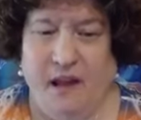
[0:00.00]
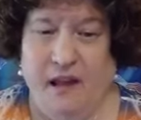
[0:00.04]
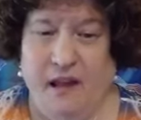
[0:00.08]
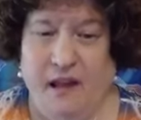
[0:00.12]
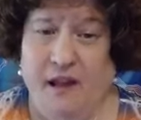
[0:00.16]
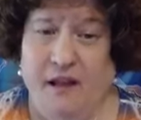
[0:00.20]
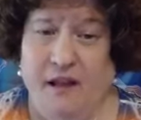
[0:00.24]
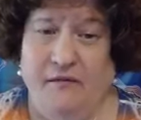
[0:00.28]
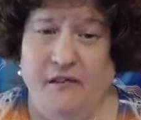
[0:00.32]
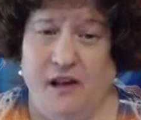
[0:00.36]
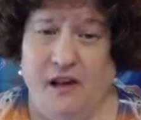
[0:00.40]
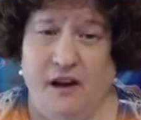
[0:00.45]
And
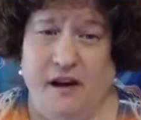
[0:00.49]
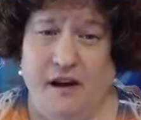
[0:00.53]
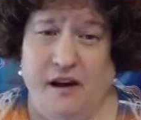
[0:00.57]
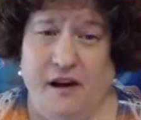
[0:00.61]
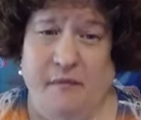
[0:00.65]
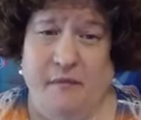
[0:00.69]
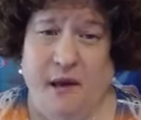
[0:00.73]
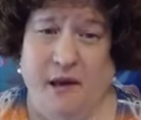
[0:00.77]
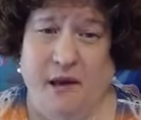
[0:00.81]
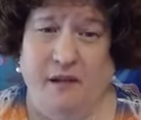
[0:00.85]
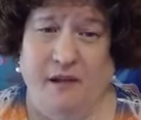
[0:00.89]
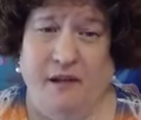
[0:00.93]
they've taught
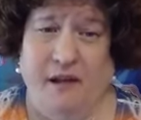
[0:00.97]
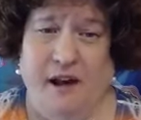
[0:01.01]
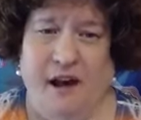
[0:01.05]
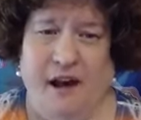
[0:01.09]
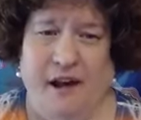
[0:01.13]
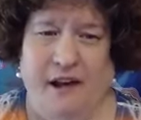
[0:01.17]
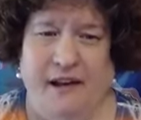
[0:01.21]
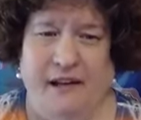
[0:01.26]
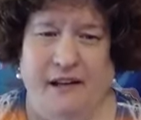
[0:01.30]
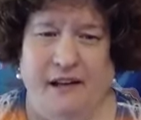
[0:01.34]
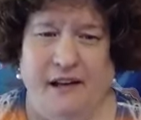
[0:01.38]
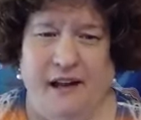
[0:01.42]
me a
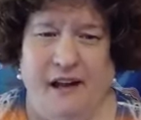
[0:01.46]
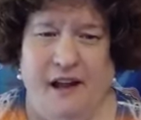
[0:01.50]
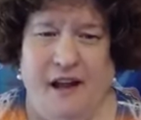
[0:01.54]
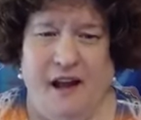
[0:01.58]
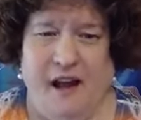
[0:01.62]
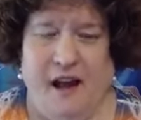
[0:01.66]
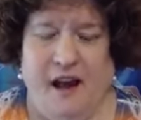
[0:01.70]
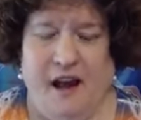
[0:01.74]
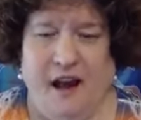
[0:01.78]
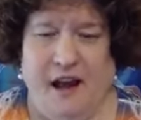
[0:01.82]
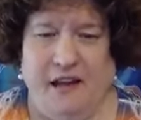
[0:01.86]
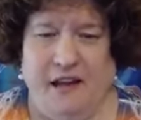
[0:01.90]
lot.
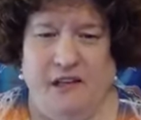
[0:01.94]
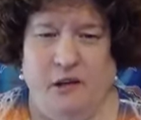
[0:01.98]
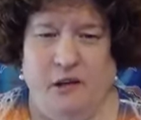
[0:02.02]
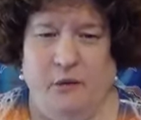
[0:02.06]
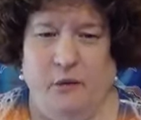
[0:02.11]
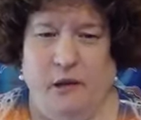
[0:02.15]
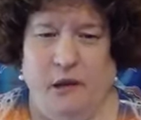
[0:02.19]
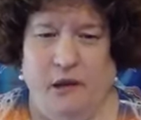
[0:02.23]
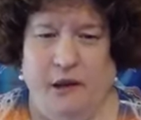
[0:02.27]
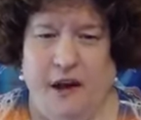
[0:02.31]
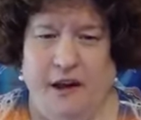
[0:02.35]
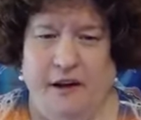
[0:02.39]
I
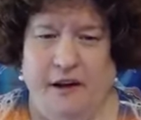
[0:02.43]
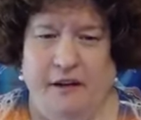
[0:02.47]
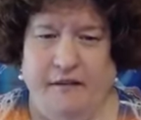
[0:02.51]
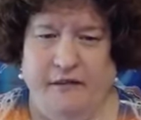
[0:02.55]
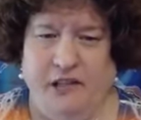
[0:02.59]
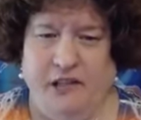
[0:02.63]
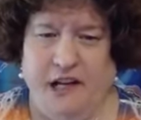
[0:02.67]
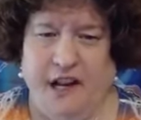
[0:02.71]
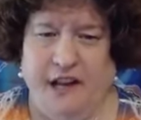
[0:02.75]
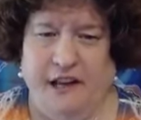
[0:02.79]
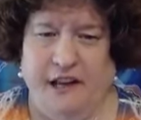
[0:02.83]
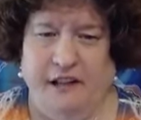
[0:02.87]
do a lot
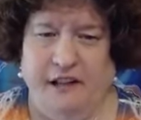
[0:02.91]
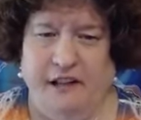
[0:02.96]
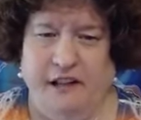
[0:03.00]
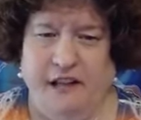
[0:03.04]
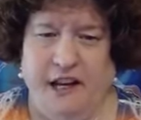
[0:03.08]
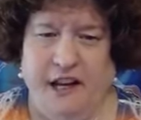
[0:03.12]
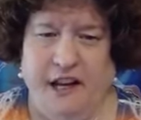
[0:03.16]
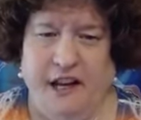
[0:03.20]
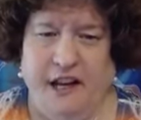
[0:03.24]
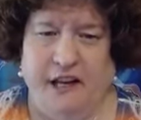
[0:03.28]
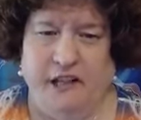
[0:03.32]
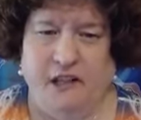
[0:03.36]
of
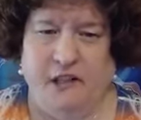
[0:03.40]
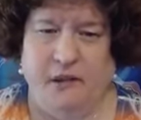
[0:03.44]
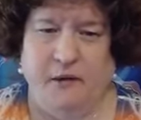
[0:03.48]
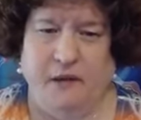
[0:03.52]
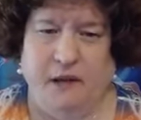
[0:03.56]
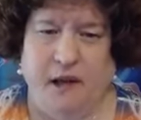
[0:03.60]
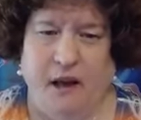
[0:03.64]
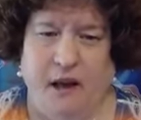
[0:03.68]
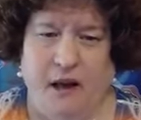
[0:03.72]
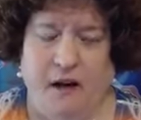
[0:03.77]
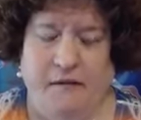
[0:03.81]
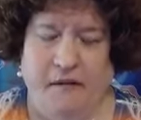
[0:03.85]
channeling. I do a
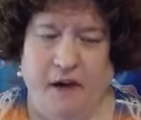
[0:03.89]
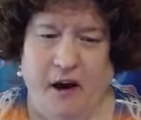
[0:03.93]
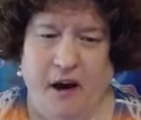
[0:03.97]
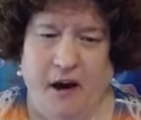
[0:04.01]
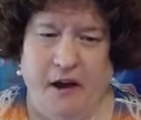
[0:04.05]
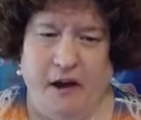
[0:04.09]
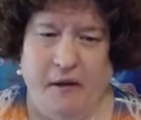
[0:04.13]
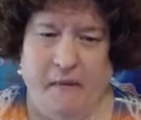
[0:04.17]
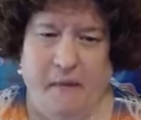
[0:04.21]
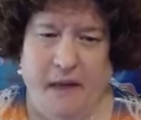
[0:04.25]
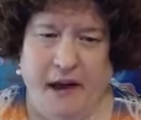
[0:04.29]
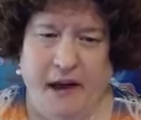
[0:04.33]
lot of
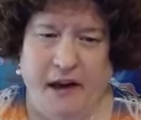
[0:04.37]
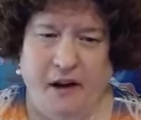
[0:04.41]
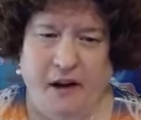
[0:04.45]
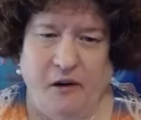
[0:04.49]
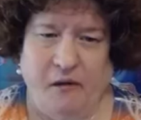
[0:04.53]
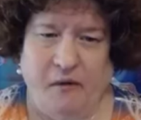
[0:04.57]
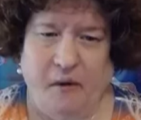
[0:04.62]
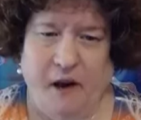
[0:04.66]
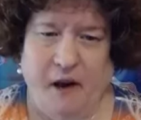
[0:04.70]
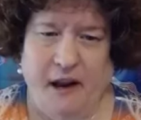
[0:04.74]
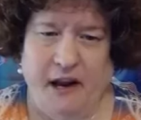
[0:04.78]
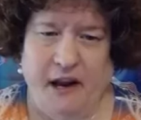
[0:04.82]
automatic
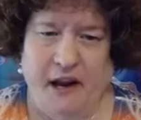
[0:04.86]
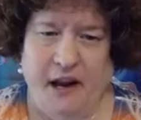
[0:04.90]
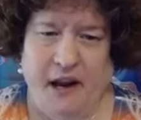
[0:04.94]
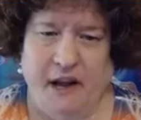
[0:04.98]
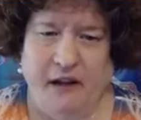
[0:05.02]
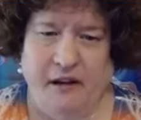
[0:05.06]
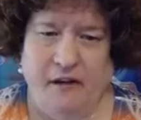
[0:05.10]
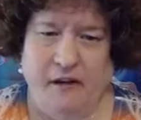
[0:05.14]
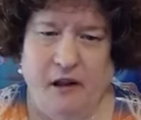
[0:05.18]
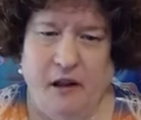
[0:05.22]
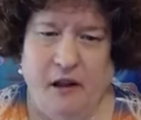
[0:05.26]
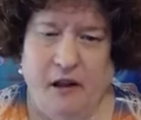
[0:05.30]

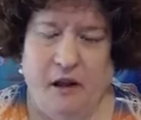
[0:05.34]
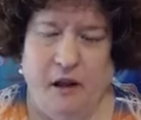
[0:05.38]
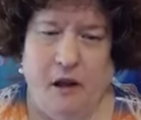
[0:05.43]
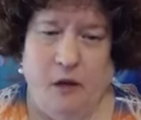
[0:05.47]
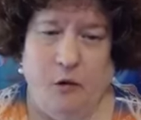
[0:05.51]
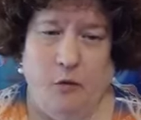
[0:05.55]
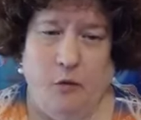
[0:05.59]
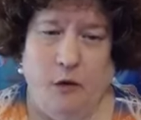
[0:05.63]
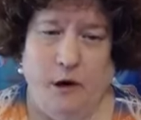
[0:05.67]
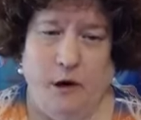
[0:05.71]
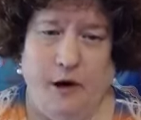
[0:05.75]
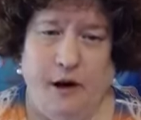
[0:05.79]
writing
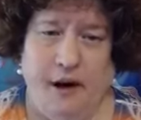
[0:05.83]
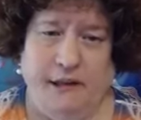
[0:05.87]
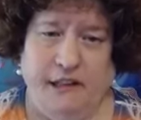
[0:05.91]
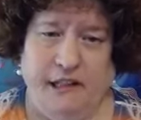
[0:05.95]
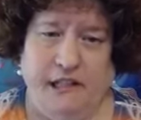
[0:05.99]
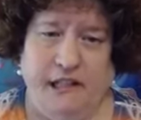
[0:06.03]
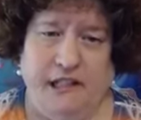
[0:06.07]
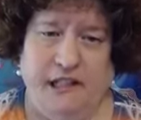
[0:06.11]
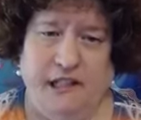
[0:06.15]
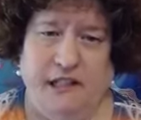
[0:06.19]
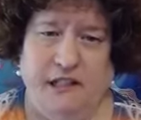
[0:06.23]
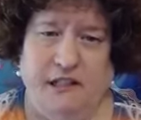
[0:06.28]
where I
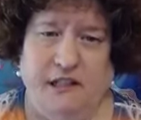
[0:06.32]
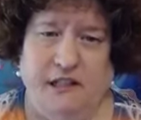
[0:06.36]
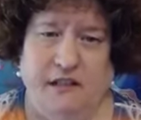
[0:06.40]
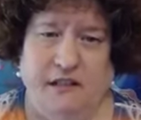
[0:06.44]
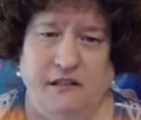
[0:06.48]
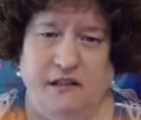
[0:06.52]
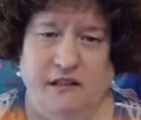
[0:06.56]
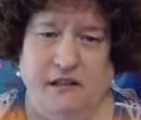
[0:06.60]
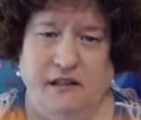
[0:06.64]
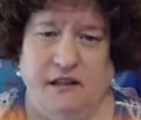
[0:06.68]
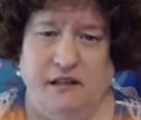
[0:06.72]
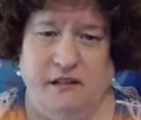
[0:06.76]
listen
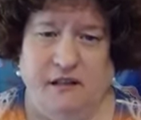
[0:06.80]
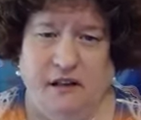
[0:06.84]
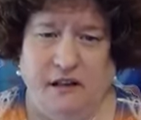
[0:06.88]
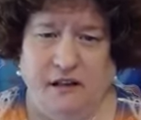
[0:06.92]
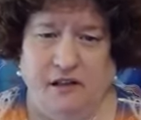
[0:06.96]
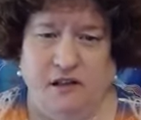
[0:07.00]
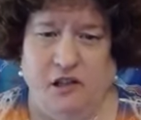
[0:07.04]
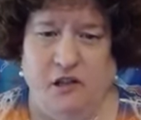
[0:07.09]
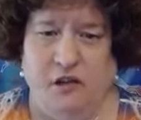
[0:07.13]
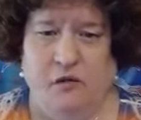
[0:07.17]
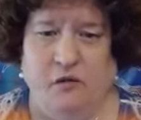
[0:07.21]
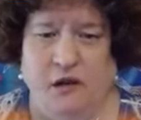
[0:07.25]
to
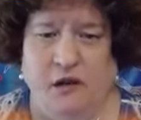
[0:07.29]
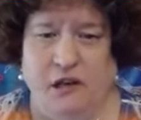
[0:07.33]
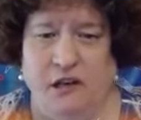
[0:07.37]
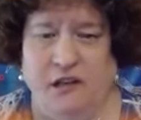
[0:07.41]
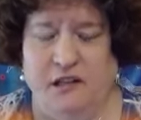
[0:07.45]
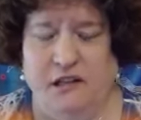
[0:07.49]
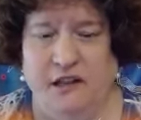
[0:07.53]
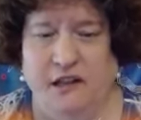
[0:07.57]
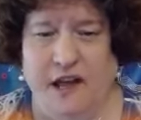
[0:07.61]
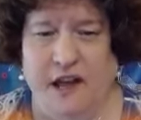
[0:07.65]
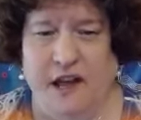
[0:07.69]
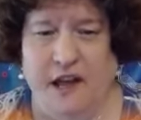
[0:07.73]
and tune
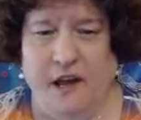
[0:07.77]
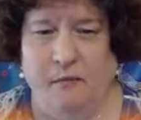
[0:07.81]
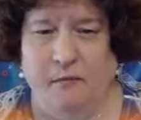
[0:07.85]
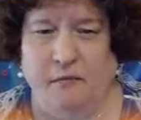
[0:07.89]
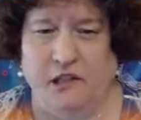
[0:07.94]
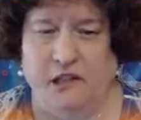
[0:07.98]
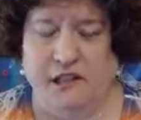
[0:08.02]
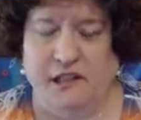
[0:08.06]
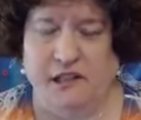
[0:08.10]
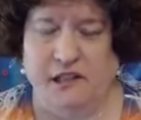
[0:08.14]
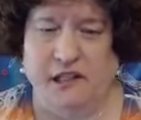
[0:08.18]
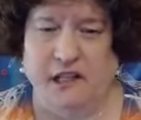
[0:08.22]
into them.
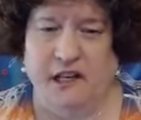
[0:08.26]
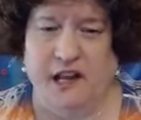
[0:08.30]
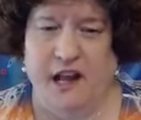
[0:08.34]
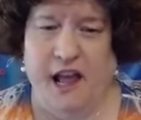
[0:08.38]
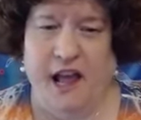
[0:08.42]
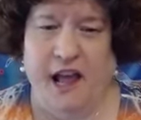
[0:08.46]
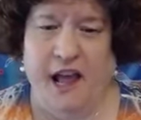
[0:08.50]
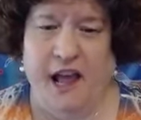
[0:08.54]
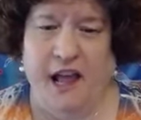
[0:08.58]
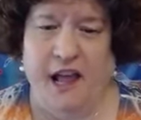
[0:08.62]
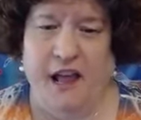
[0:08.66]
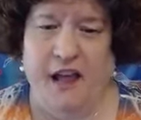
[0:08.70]
Just
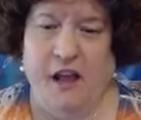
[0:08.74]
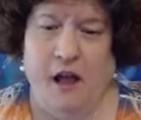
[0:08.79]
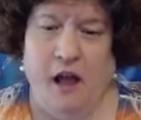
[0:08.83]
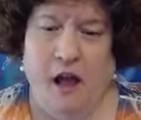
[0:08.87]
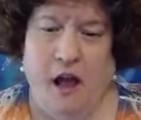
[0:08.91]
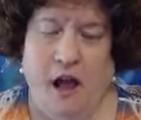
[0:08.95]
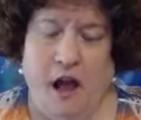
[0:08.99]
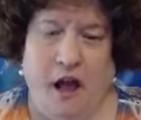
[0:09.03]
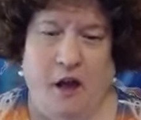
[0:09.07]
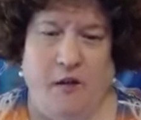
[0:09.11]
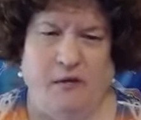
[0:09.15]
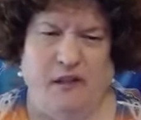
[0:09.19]
today,
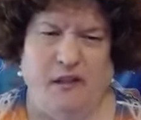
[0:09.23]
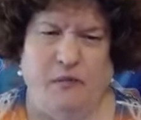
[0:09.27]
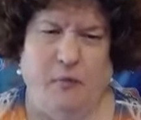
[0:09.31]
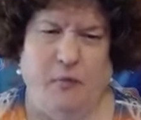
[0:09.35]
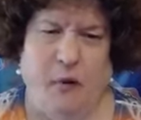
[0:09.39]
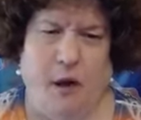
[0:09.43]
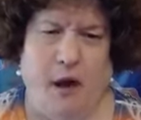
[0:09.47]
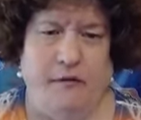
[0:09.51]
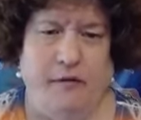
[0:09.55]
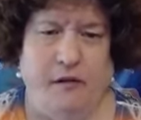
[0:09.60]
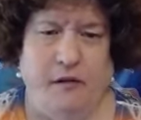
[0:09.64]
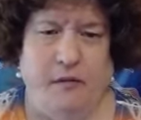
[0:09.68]
I was
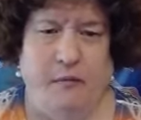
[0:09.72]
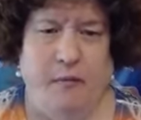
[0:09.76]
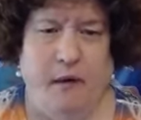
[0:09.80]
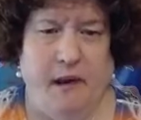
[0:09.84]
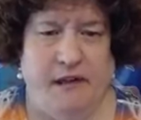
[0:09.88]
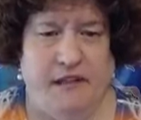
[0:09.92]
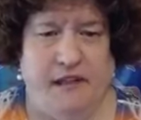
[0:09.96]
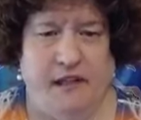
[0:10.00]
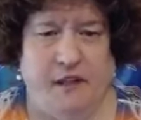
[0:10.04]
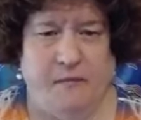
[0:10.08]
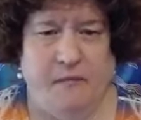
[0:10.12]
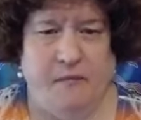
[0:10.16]
bothered
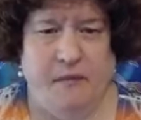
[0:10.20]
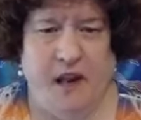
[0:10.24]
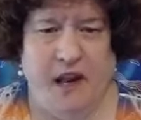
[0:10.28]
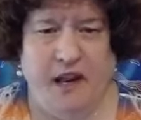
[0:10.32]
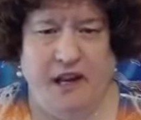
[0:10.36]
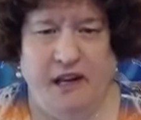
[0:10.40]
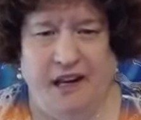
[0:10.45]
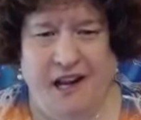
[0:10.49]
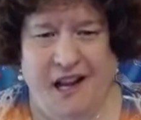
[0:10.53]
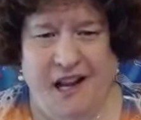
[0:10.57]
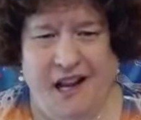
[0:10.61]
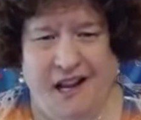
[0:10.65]
by
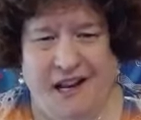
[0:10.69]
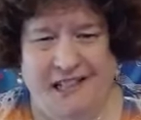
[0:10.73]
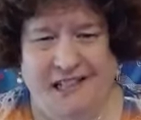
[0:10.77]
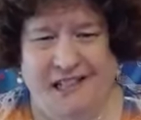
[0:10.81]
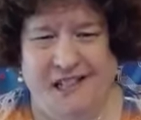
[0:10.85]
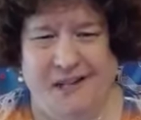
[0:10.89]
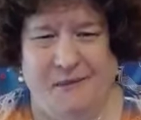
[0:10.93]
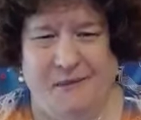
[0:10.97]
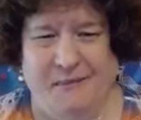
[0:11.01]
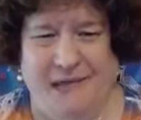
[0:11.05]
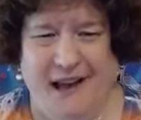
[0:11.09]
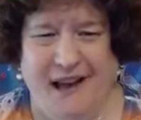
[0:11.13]
something and
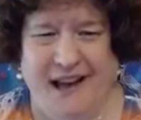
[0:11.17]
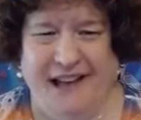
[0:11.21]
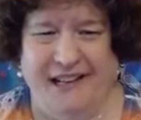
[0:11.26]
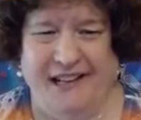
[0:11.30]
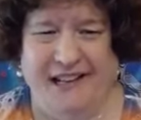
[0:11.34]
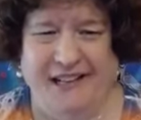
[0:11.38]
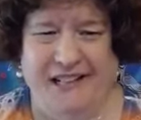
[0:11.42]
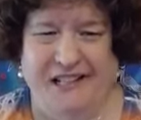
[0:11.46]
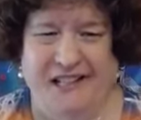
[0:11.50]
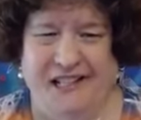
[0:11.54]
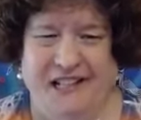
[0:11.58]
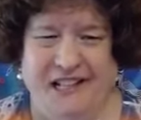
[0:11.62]
needed some
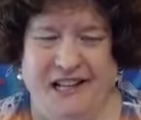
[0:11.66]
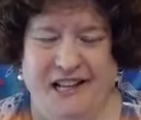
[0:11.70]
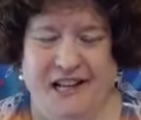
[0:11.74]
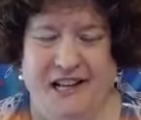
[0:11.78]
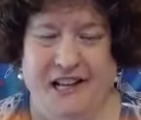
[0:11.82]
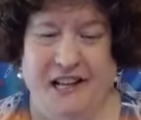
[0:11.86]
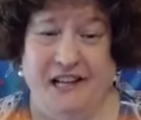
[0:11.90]
guidance.